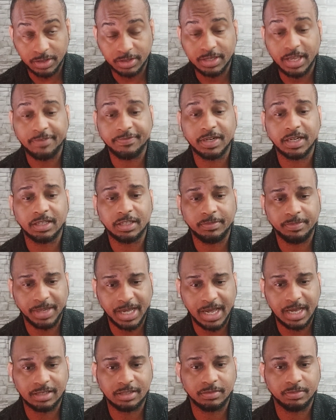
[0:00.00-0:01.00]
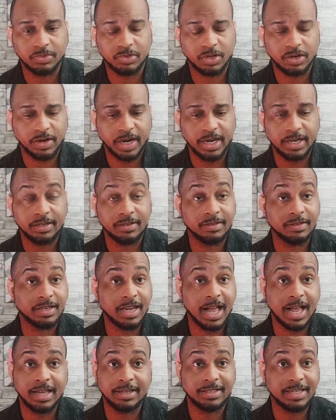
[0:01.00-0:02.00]
It's definitely possible, all right?
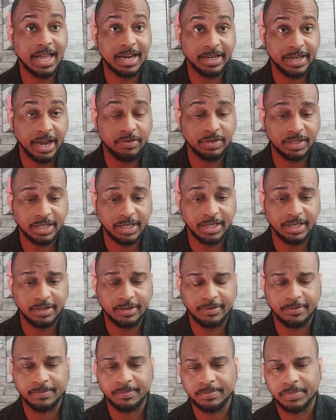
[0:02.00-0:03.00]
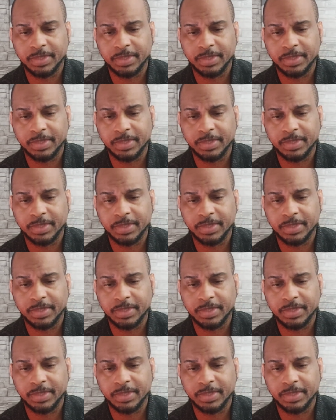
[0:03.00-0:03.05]
not it's not a guarantee.